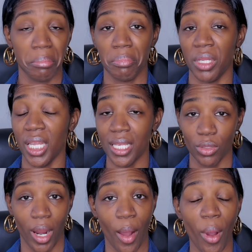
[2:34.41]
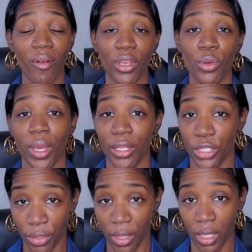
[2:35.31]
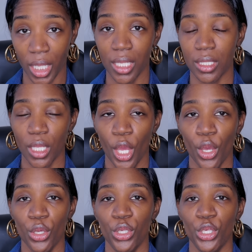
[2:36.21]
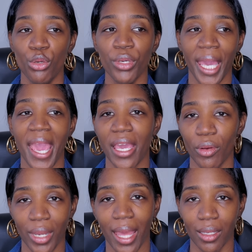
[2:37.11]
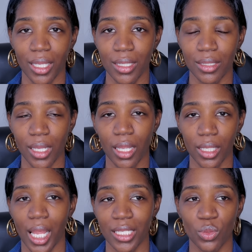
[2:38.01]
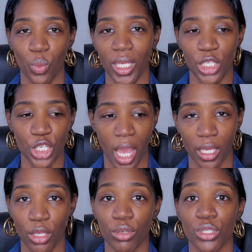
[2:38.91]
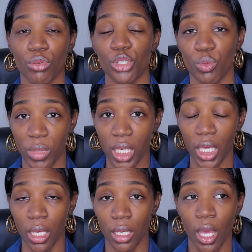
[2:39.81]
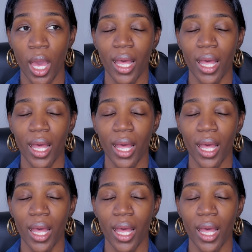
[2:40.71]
list, or however you enter the list, you can't get on that list unless we check your social media.